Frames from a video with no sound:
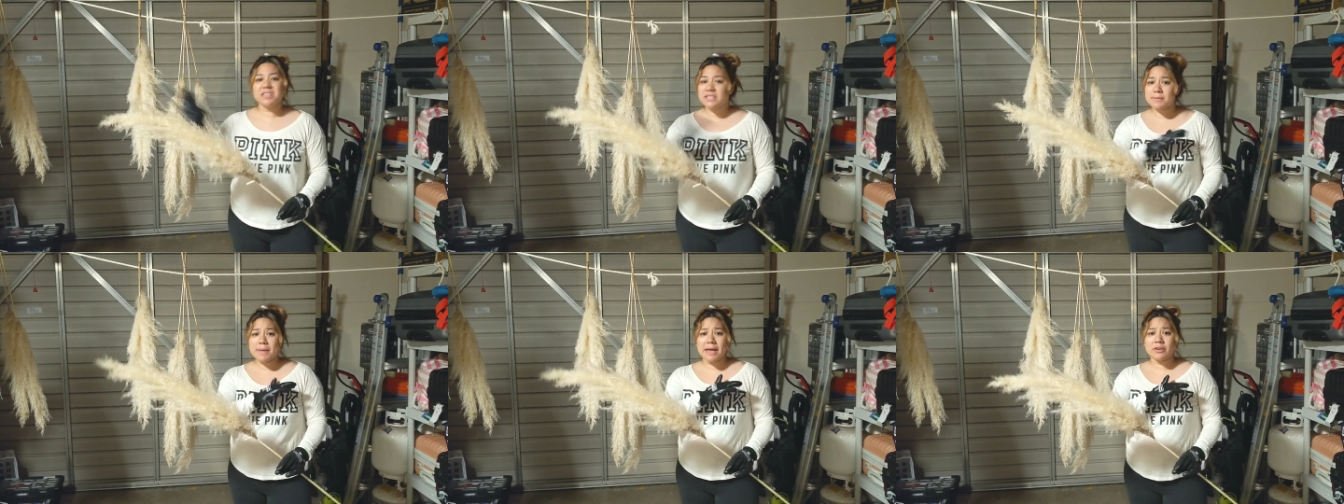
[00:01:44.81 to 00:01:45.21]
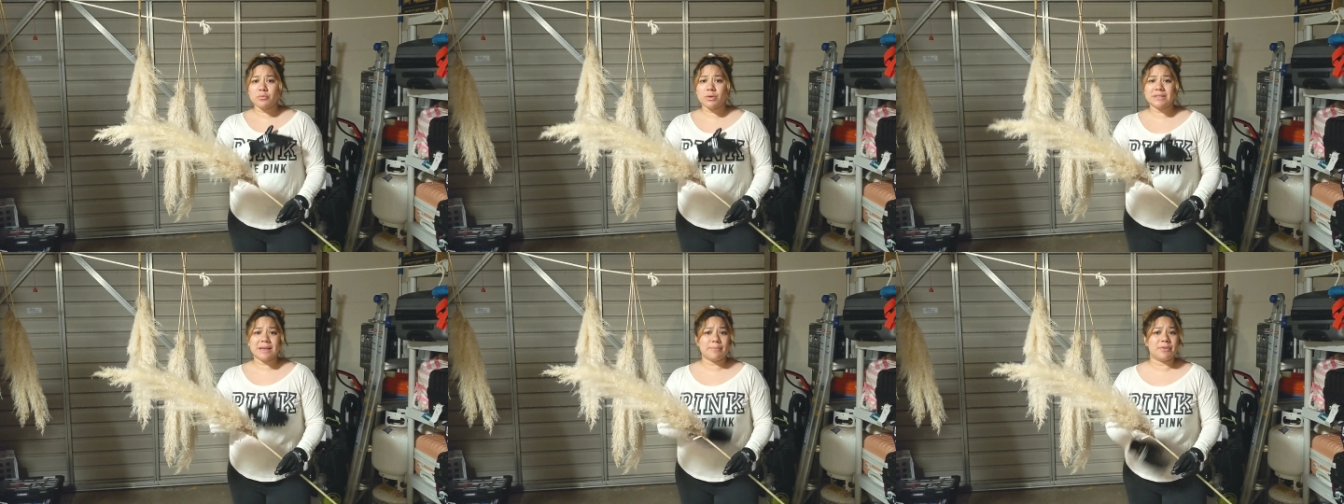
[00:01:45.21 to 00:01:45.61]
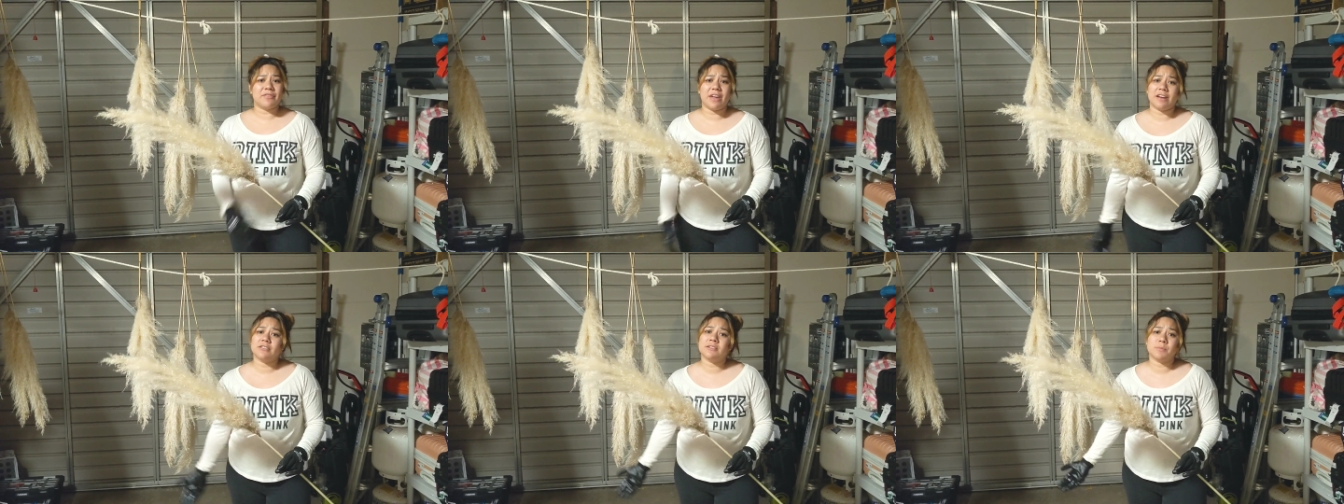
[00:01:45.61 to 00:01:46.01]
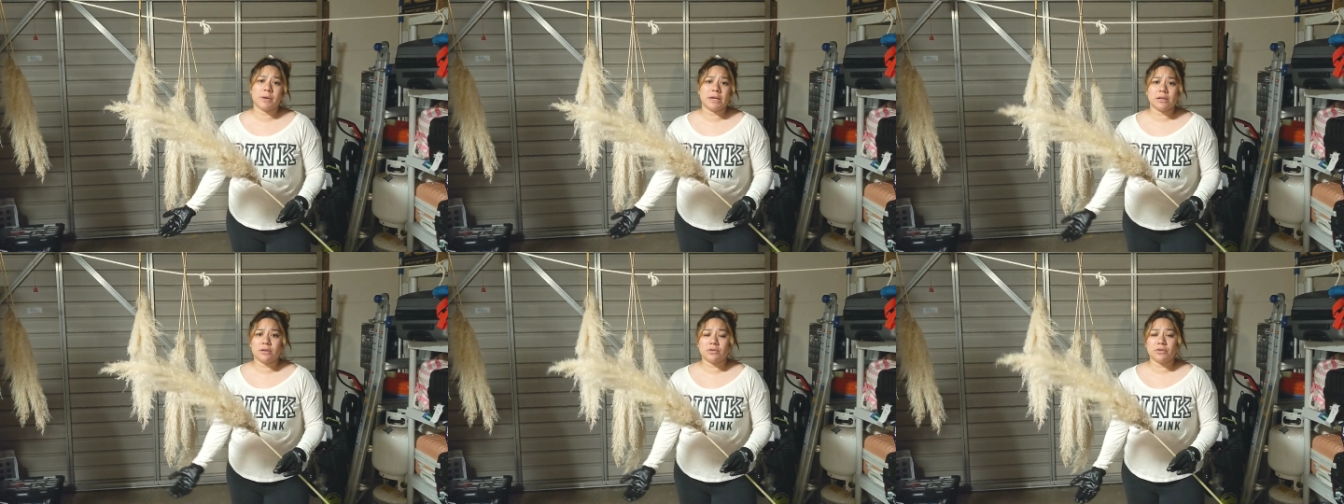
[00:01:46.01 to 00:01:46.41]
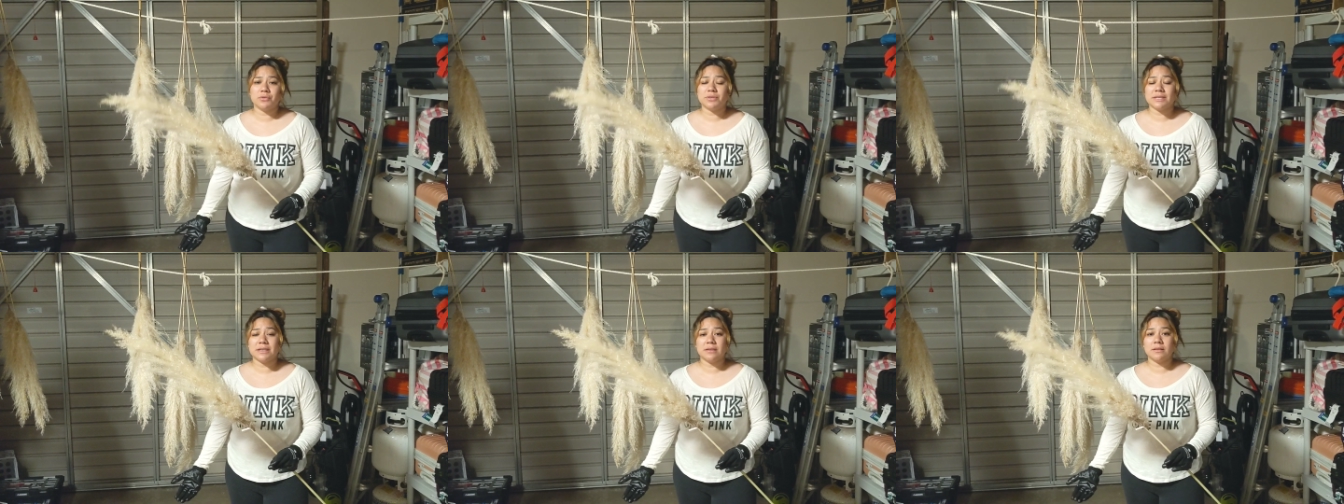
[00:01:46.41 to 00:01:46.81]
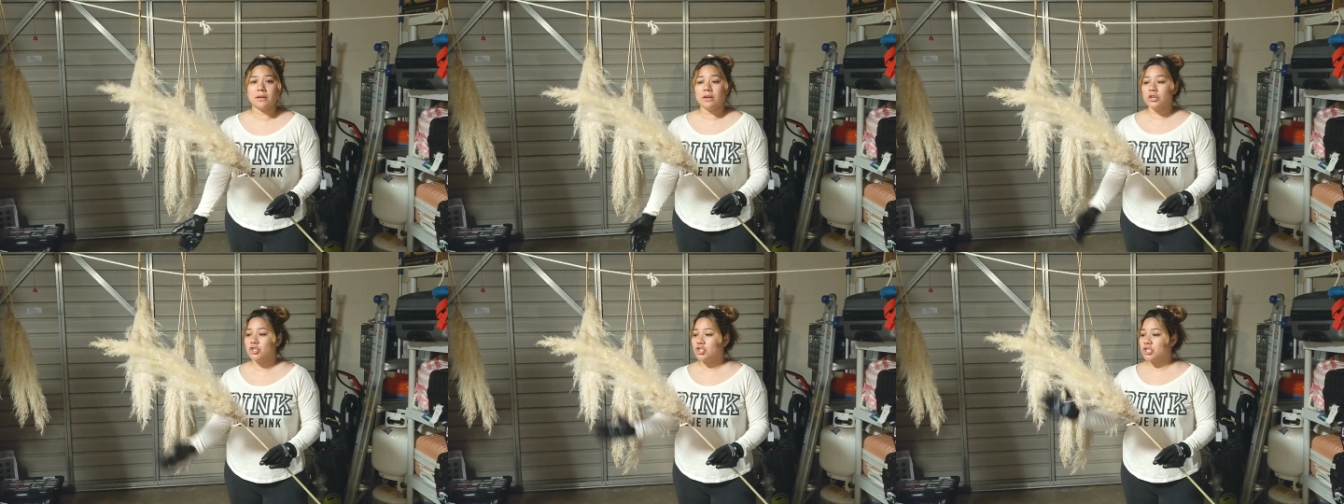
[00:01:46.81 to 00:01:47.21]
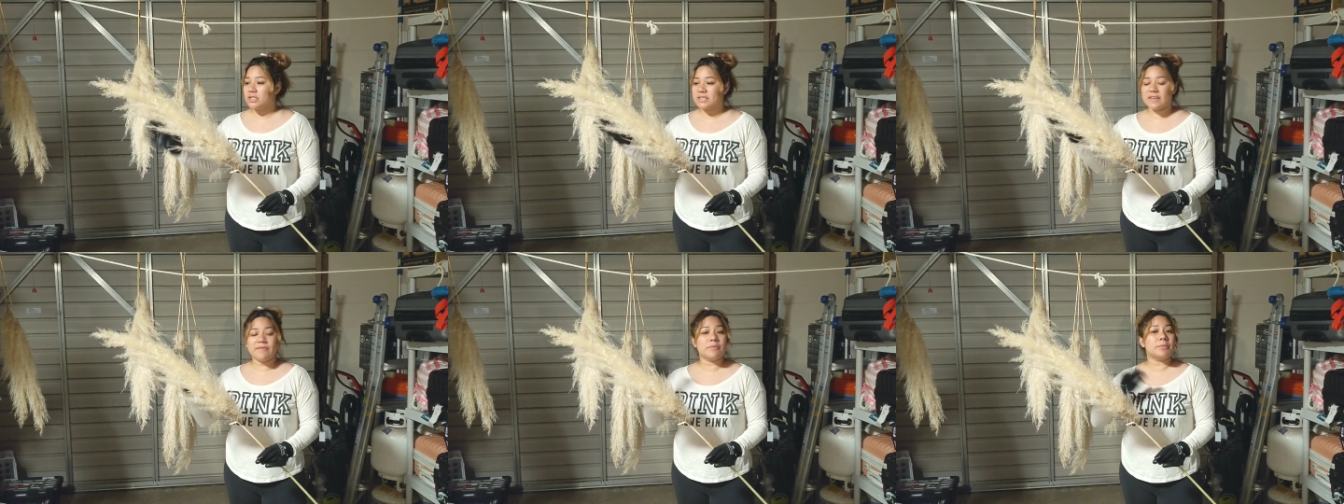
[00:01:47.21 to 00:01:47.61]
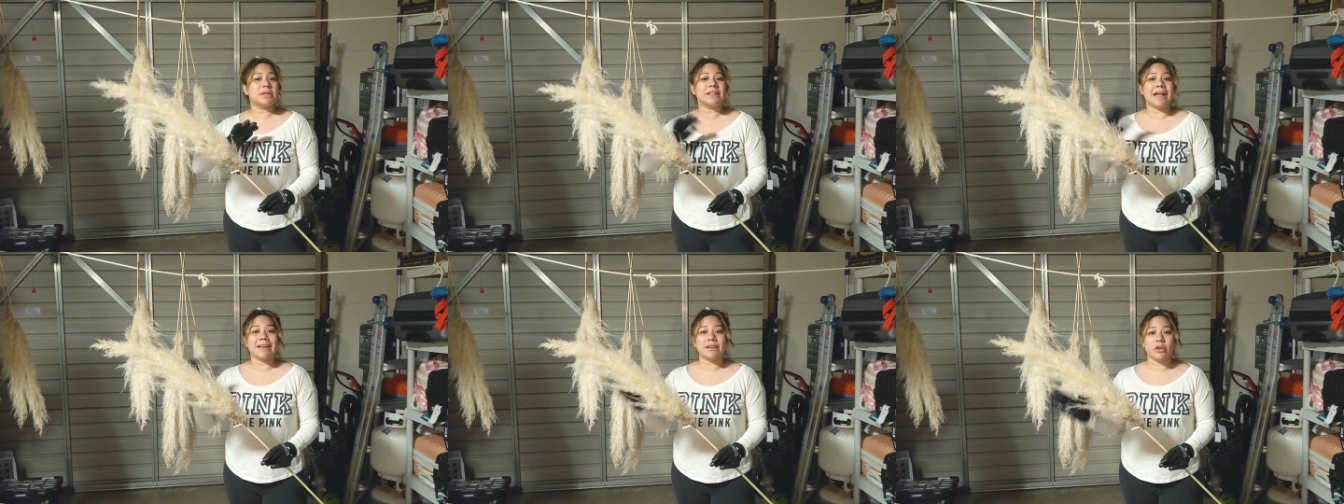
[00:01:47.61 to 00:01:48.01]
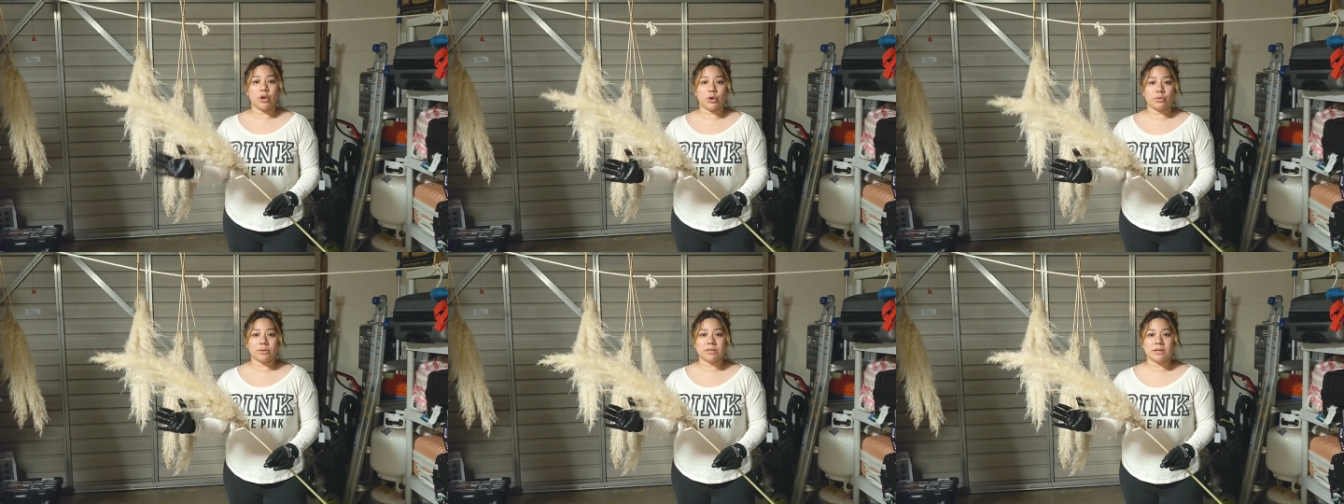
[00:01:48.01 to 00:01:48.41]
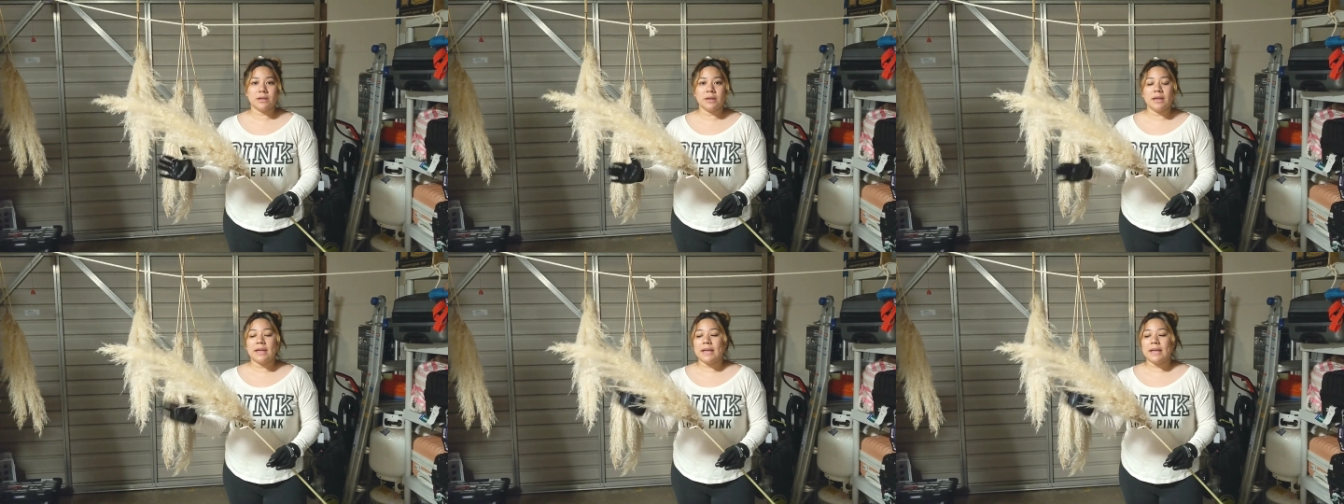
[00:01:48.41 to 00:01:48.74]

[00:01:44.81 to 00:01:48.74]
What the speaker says: Doesn't matter what type of hairspray you're using, just give them a light coat.